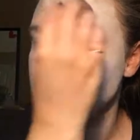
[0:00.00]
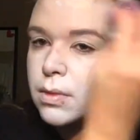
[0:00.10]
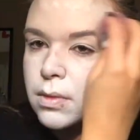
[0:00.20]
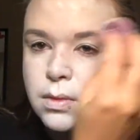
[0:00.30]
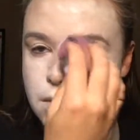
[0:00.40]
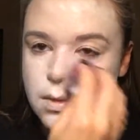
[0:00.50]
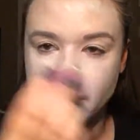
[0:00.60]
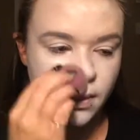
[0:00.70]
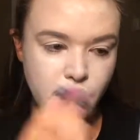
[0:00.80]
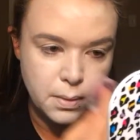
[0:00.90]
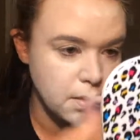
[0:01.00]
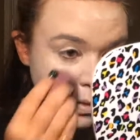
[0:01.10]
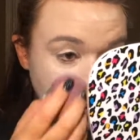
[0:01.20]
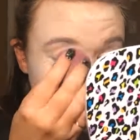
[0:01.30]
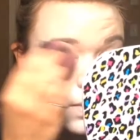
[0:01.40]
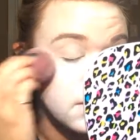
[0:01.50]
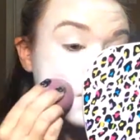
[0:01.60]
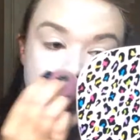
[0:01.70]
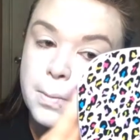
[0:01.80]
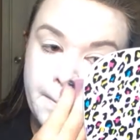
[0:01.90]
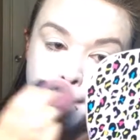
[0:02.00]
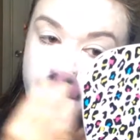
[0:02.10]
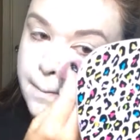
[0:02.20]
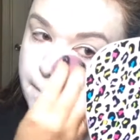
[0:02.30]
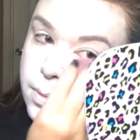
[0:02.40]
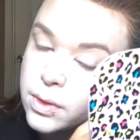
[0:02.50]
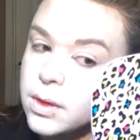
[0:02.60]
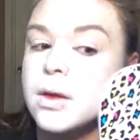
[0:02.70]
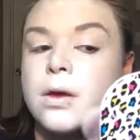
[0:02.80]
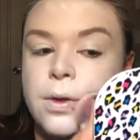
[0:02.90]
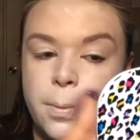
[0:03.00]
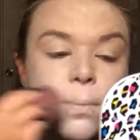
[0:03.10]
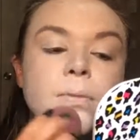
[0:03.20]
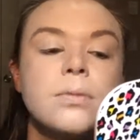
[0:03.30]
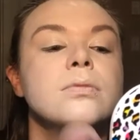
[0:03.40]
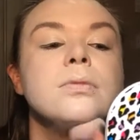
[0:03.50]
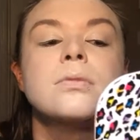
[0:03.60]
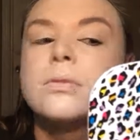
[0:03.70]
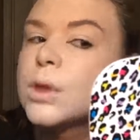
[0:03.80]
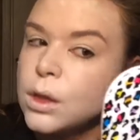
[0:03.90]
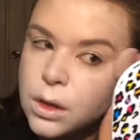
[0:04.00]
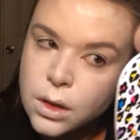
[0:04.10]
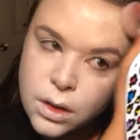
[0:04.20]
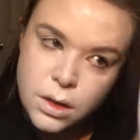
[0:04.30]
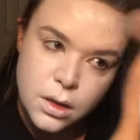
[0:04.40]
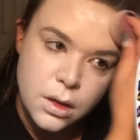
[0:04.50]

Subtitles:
trying to like focus or reflect, or I don't know.